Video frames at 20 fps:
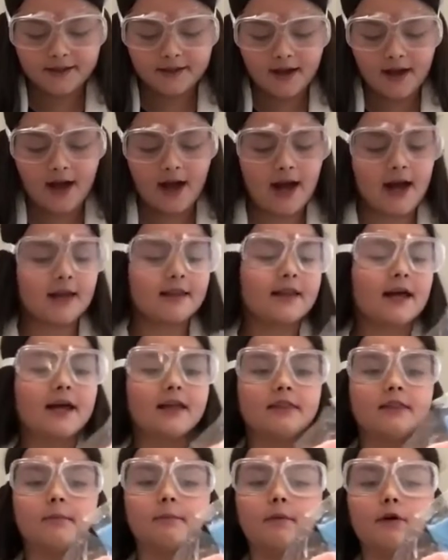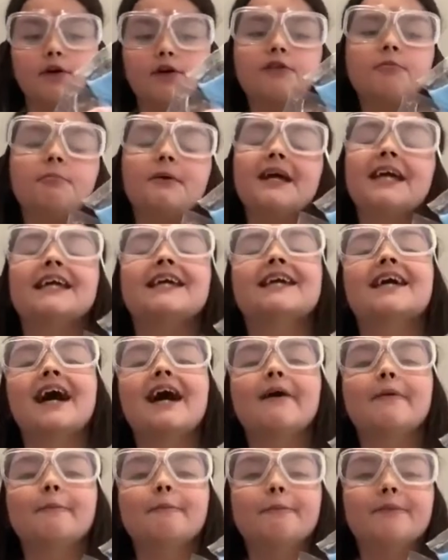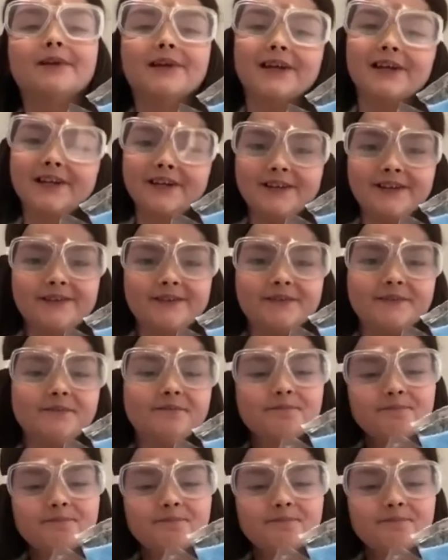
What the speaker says: I like the most pink and blue.